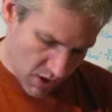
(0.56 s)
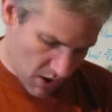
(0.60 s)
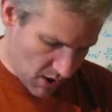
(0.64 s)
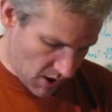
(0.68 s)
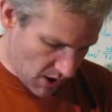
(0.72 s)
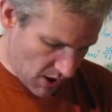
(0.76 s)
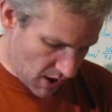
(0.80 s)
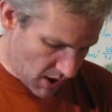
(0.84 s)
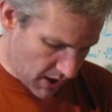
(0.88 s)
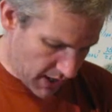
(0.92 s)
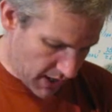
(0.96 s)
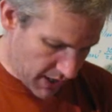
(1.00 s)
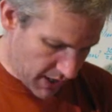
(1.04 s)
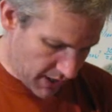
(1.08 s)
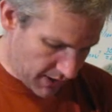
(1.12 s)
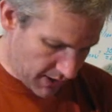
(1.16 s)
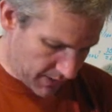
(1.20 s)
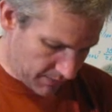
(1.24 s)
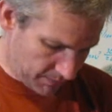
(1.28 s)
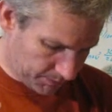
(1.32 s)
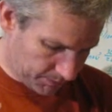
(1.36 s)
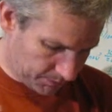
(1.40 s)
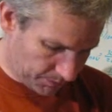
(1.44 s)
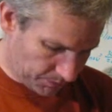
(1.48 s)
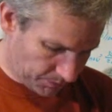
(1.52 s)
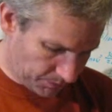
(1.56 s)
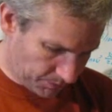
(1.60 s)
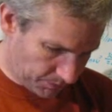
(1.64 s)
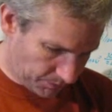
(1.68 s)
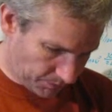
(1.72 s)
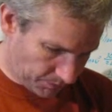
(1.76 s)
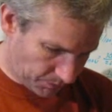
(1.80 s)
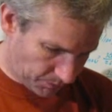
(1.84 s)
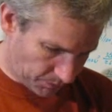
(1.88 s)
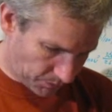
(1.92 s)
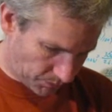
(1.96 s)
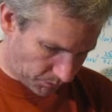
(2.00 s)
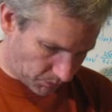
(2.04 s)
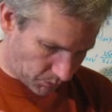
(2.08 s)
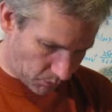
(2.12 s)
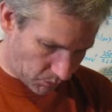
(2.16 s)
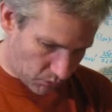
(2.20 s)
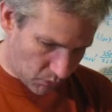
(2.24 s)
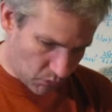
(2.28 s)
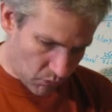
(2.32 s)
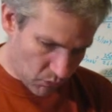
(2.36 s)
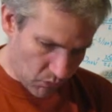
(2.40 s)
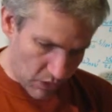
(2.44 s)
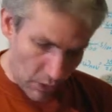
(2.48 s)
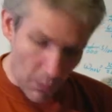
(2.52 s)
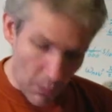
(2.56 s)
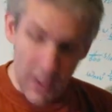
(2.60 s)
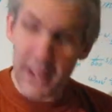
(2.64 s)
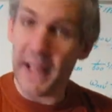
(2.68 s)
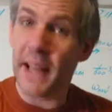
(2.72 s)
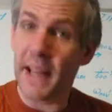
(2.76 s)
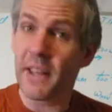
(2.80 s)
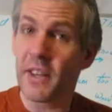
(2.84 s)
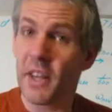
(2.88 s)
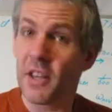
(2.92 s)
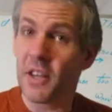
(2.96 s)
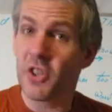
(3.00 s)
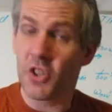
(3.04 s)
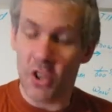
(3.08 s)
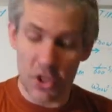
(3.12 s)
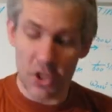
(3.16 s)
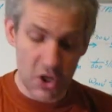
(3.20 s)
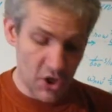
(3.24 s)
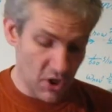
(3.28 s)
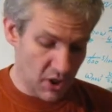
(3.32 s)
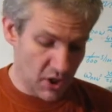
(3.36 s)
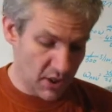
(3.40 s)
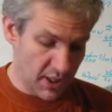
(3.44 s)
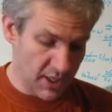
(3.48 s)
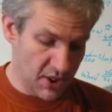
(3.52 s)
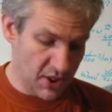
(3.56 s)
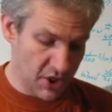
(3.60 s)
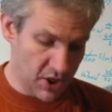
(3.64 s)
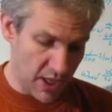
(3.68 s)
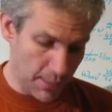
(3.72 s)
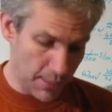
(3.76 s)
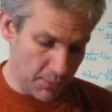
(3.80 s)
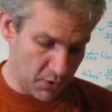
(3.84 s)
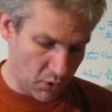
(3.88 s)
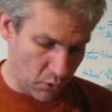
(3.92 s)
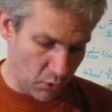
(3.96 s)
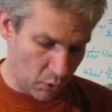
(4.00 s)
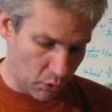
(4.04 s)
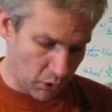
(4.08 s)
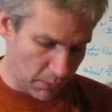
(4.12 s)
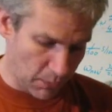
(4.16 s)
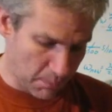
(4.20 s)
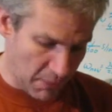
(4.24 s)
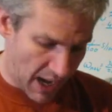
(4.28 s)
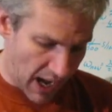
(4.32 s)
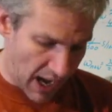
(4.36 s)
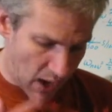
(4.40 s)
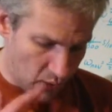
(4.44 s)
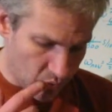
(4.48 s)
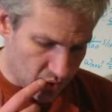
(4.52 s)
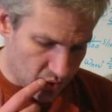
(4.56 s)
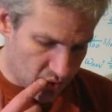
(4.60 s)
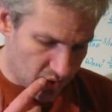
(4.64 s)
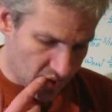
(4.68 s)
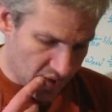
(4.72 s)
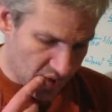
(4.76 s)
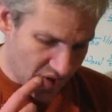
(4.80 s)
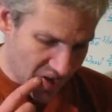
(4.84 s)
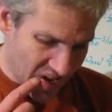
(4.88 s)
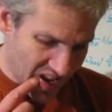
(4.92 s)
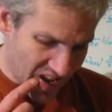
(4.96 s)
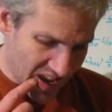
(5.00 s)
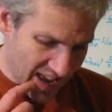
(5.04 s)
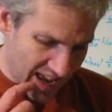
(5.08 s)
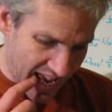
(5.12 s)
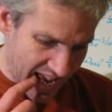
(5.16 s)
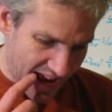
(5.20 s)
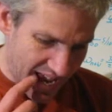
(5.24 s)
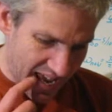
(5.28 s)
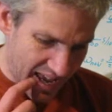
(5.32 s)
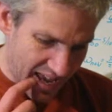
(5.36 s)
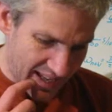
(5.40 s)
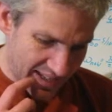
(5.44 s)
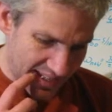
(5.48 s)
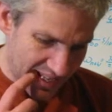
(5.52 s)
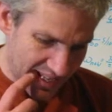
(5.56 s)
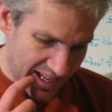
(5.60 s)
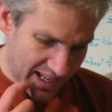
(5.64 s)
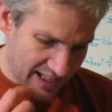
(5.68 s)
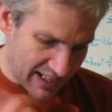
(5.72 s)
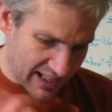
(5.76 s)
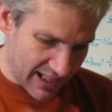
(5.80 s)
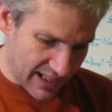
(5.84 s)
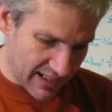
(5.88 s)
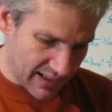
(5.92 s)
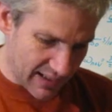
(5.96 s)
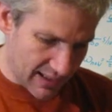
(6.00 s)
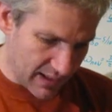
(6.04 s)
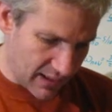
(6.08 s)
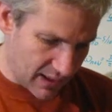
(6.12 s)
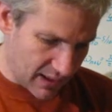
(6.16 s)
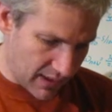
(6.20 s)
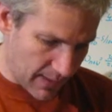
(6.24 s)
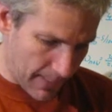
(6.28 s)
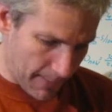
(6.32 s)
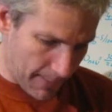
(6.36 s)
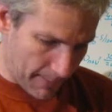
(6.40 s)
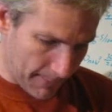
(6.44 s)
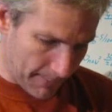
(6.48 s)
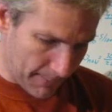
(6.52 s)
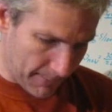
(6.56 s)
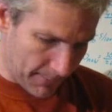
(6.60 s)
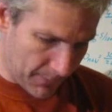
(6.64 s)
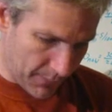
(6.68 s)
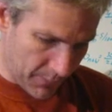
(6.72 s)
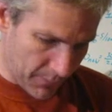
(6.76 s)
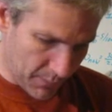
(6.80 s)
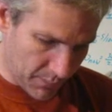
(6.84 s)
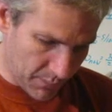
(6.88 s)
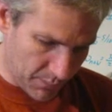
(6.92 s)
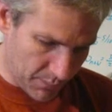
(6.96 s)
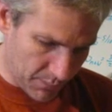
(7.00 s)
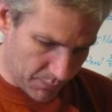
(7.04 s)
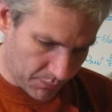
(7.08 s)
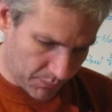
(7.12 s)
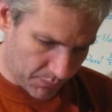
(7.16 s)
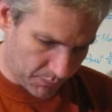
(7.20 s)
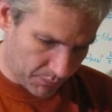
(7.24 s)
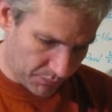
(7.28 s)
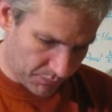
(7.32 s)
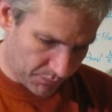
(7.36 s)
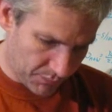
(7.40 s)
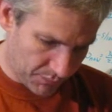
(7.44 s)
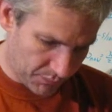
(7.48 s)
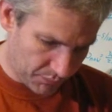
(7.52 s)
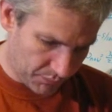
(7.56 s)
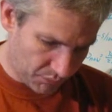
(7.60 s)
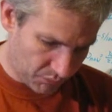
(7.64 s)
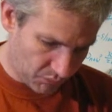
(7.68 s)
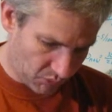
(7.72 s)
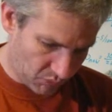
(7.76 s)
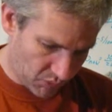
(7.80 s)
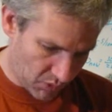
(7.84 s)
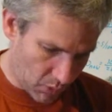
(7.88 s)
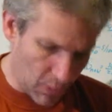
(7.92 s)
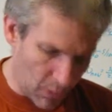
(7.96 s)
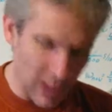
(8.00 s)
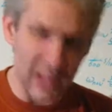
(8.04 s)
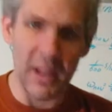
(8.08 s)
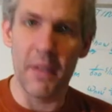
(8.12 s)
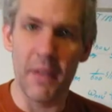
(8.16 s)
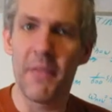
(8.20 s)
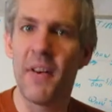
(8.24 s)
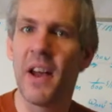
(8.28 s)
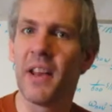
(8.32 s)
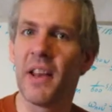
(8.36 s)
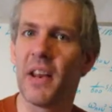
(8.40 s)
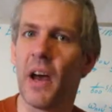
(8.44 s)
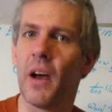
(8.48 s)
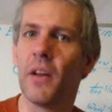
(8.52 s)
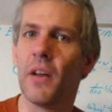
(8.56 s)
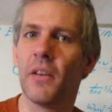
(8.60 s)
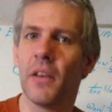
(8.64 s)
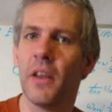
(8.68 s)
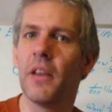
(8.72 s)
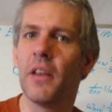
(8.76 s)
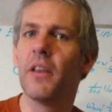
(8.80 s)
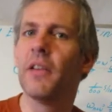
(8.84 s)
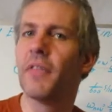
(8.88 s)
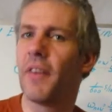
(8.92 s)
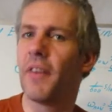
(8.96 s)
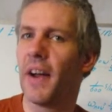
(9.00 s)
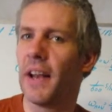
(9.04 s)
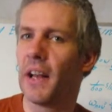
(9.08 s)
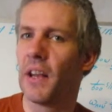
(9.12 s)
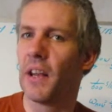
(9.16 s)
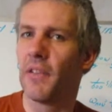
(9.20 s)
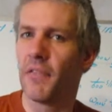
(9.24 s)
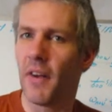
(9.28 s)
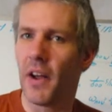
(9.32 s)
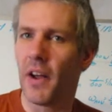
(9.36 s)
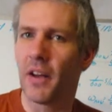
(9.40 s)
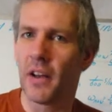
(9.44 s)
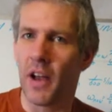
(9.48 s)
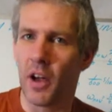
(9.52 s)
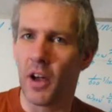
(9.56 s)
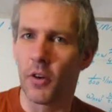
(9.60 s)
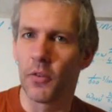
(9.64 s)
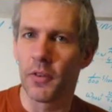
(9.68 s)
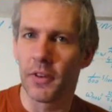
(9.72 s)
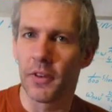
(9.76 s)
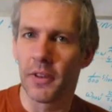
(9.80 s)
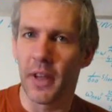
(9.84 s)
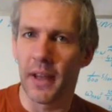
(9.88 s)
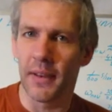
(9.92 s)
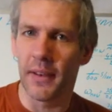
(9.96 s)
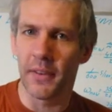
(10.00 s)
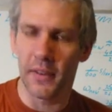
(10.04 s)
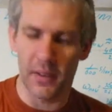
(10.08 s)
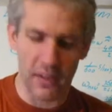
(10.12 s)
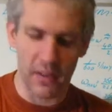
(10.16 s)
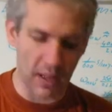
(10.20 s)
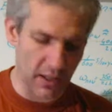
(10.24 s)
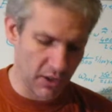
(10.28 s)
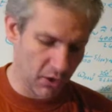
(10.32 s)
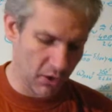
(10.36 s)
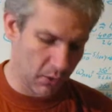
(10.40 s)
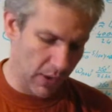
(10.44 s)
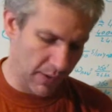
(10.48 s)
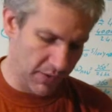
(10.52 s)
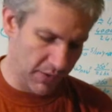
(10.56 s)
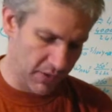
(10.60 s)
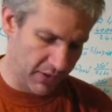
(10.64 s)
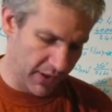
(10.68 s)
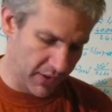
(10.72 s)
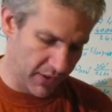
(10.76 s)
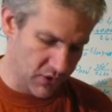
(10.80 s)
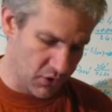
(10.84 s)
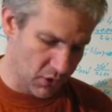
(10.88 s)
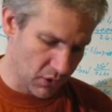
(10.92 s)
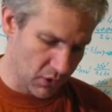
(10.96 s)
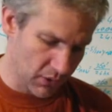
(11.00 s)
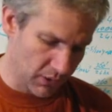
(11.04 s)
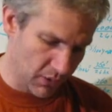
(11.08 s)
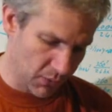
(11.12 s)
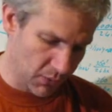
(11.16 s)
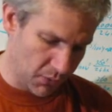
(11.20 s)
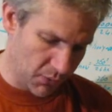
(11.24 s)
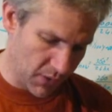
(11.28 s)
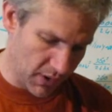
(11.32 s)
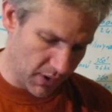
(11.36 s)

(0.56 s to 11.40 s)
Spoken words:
Well, this chapter all about, and well, they finally find out that the gravitational